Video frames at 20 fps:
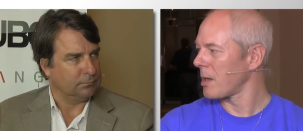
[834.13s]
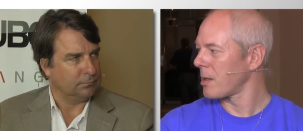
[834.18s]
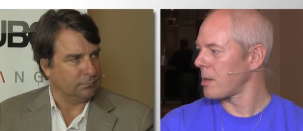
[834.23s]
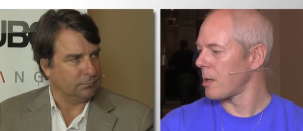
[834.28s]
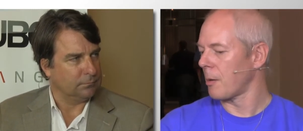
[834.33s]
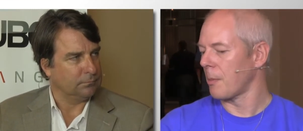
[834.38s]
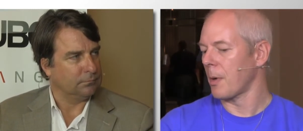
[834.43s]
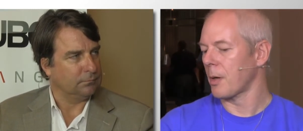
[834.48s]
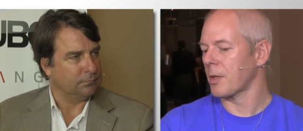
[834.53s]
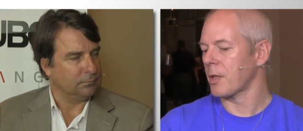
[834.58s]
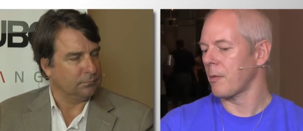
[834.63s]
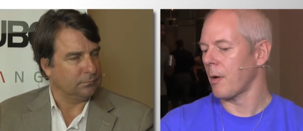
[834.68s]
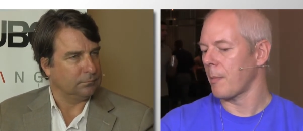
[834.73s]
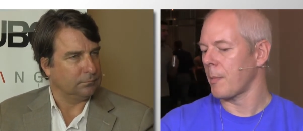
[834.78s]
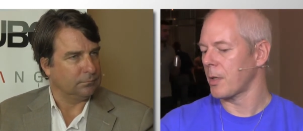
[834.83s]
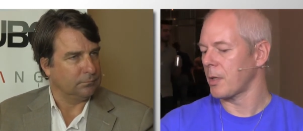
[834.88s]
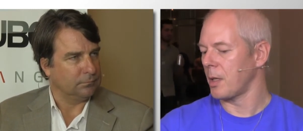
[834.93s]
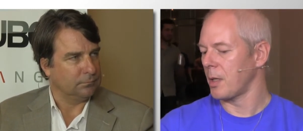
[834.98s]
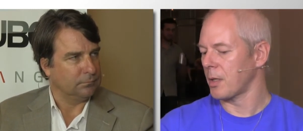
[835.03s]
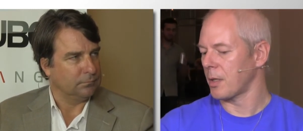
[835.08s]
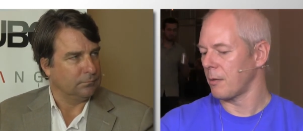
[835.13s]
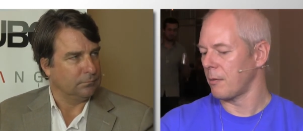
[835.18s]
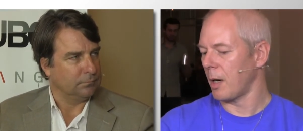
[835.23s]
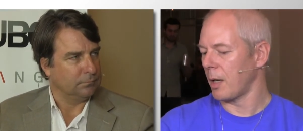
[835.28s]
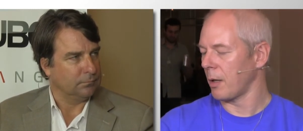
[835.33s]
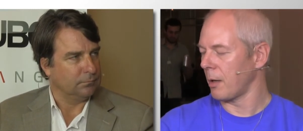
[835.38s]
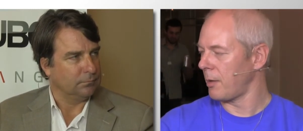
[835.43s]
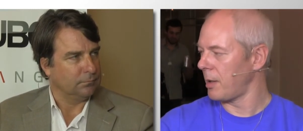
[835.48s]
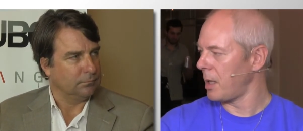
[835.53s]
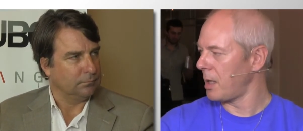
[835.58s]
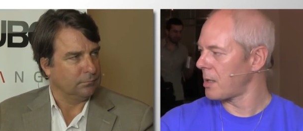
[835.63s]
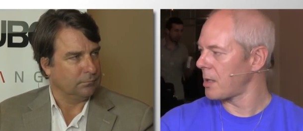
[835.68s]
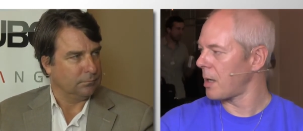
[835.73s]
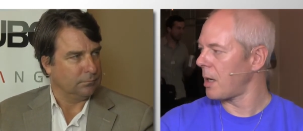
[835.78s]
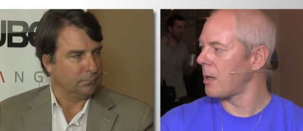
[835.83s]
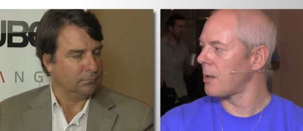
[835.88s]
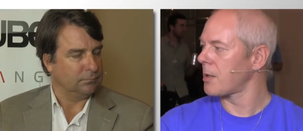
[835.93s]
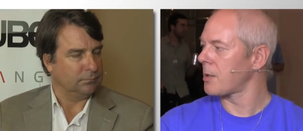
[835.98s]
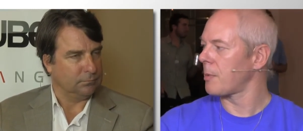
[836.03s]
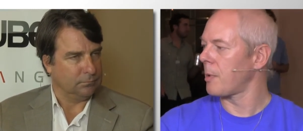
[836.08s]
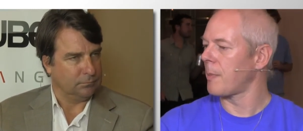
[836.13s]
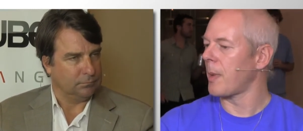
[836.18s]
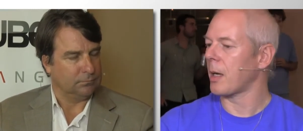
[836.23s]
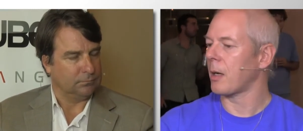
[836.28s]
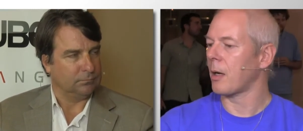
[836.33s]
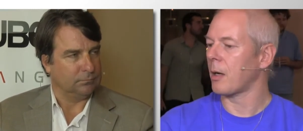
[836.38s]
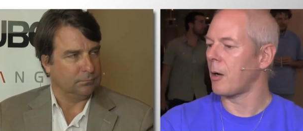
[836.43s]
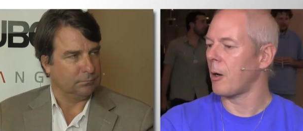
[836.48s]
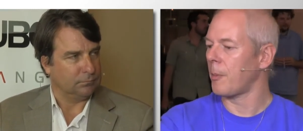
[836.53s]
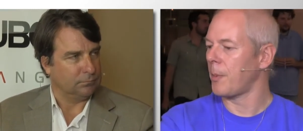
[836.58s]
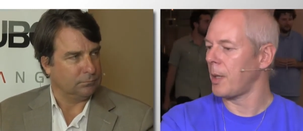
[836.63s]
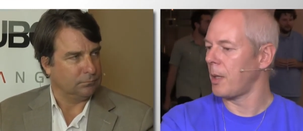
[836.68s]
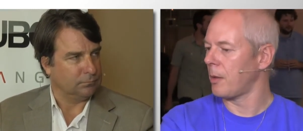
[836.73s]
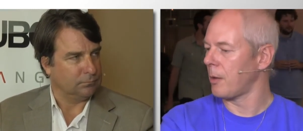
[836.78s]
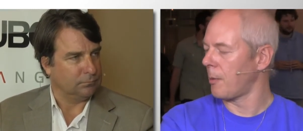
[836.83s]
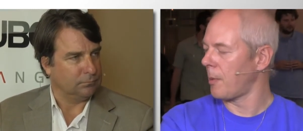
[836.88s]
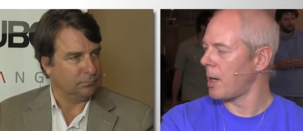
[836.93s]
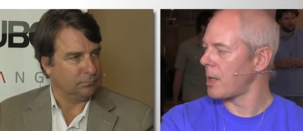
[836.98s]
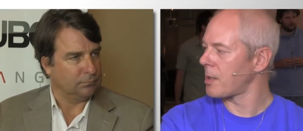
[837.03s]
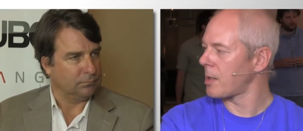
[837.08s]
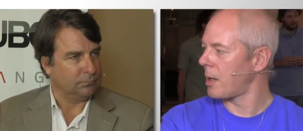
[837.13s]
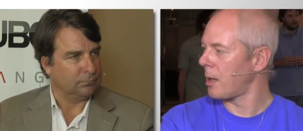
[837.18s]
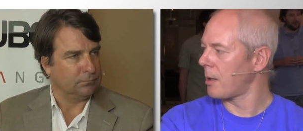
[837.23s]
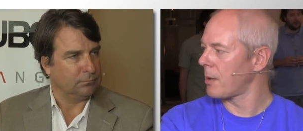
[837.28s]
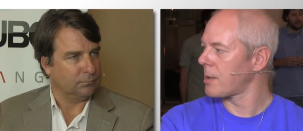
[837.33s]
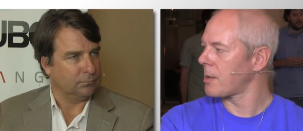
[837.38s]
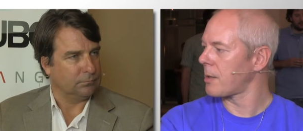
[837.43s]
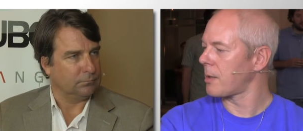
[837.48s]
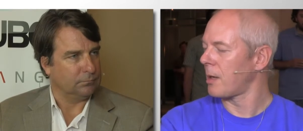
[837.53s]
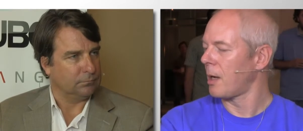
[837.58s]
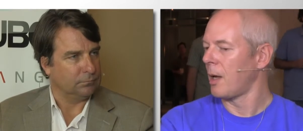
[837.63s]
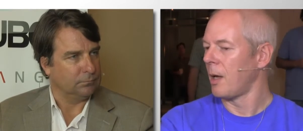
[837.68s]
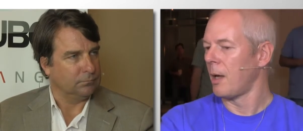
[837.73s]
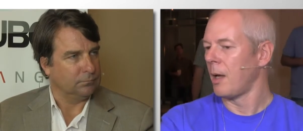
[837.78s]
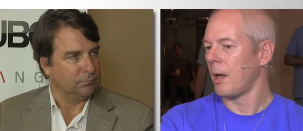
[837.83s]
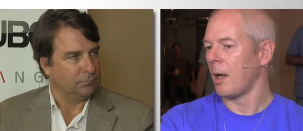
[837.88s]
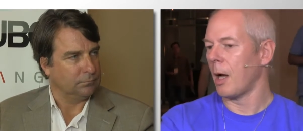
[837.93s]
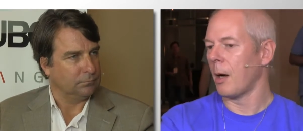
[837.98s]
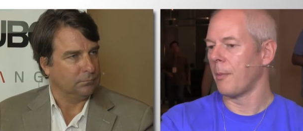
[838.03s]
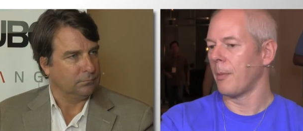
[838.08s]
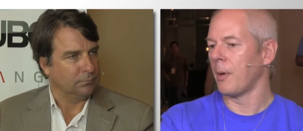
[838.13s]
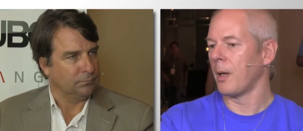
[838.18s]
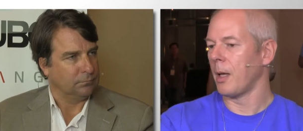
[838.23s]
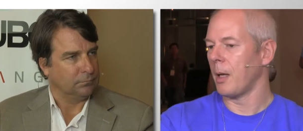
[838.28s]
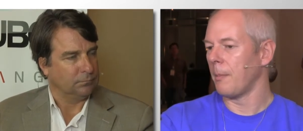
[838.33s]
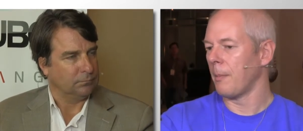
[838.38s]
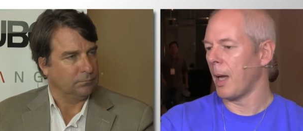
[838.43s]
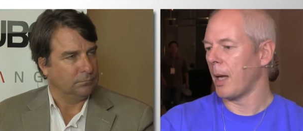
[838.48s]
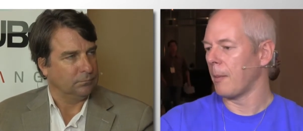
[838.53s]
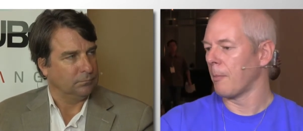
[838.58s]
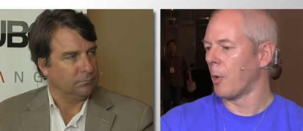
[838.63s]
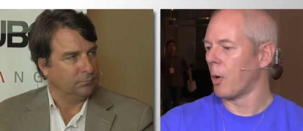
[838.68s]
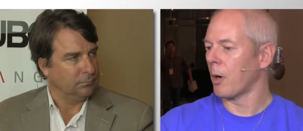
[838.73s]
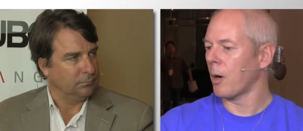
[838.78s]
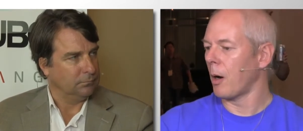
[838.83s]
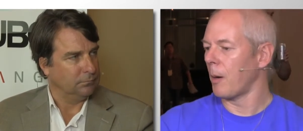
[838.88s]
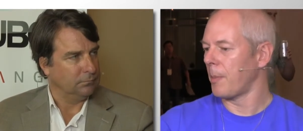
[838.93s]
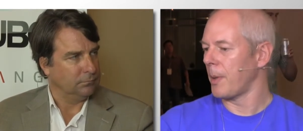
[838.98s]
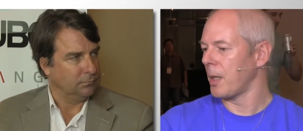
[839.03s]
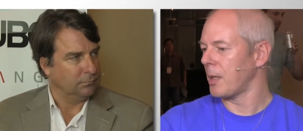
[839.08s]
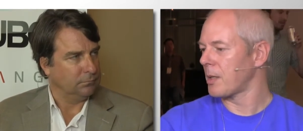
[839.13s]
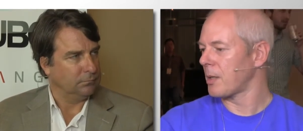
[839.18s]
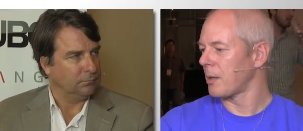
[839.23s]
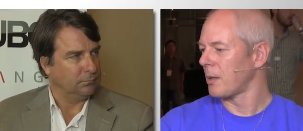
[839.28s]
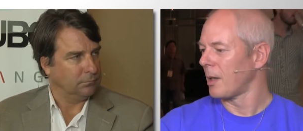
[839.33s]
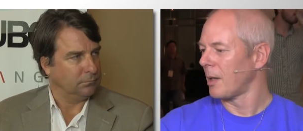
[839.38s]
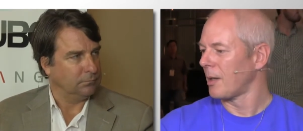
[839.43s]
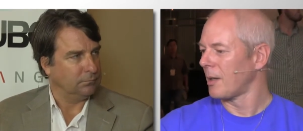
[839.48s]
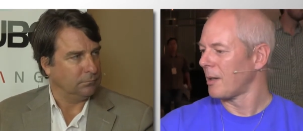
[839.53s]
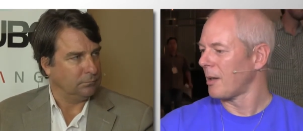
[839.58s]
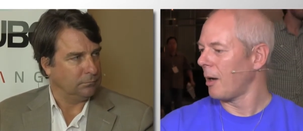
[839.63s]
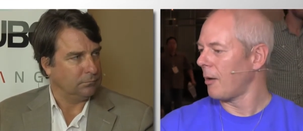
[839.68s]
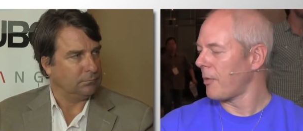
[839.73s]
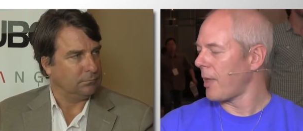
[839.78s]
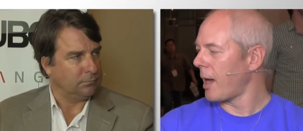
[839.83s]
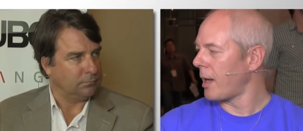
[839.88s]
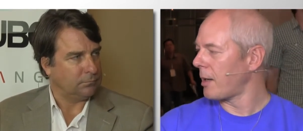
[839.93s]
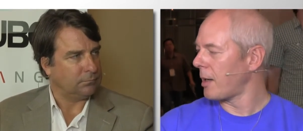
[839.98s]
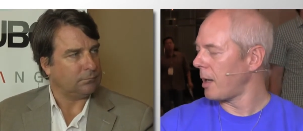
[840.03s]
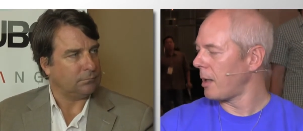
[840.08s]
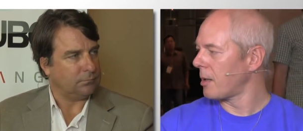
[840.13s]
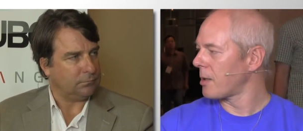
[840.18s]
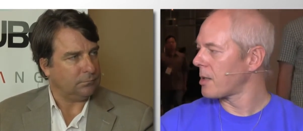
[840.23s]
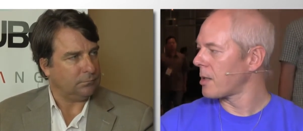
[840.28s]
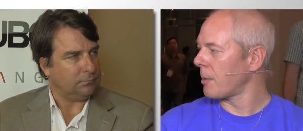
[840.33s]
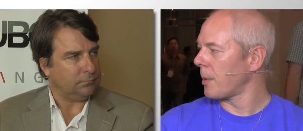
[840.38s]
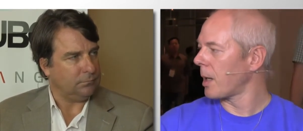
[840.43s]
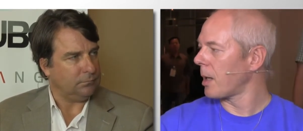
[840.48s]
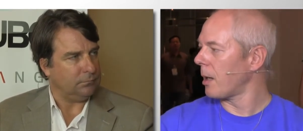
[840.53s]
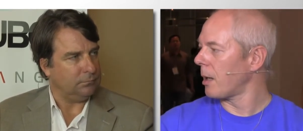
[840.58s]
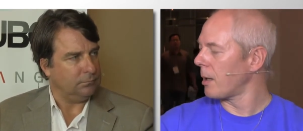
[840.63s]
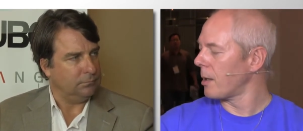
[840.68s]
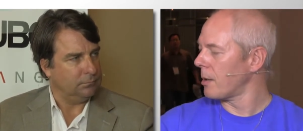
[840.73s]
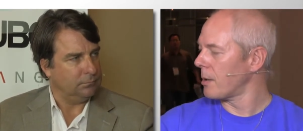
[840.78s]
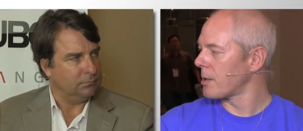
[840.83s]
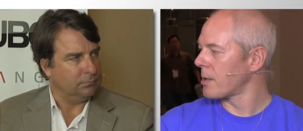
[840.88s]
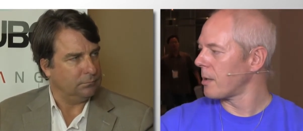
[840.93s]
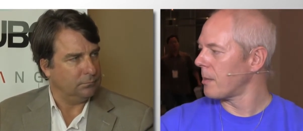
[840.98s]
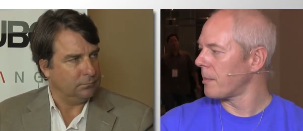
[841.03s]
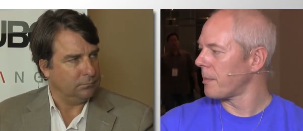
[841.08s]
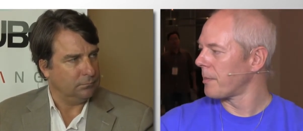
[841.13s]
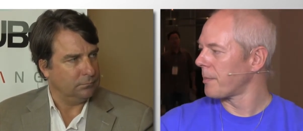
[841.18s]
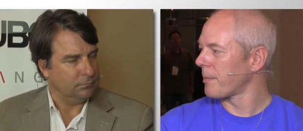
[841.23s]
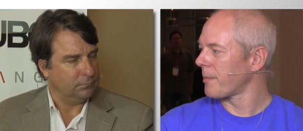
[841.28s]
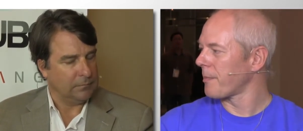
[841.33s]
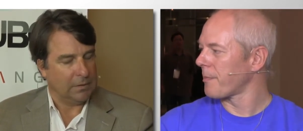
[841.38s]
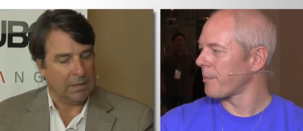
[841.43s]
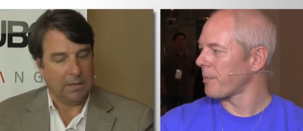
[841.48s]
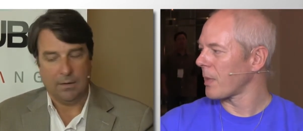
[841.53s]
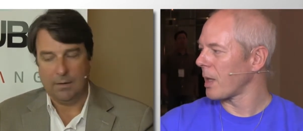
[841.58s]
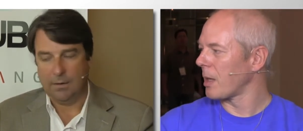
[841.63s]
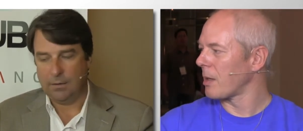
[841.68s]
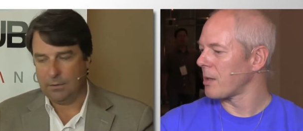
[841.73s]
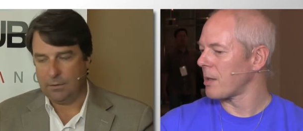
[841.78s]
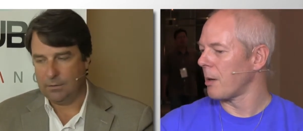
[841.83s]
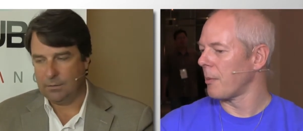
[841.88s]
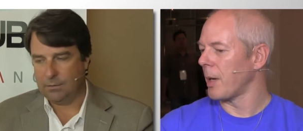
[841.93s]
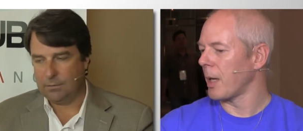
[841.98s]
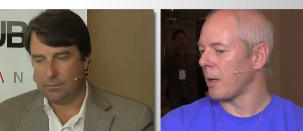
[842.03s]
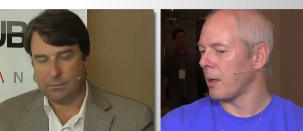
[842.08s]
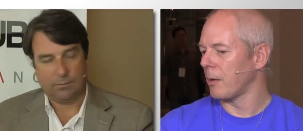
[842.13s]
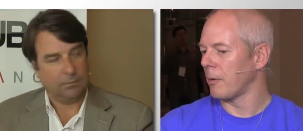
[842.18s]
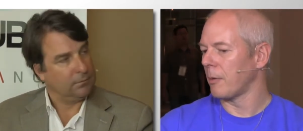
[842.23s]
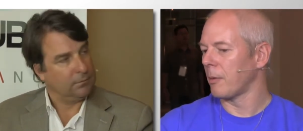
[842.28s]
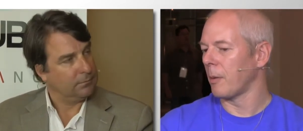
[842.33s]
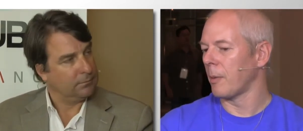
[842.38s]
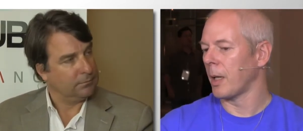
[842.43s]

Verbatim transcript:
Speaker 1: So most of our machines are running on the East Coast, we make a copy in the West Coast, and we make more copies of that data so we can't lose them. So we can,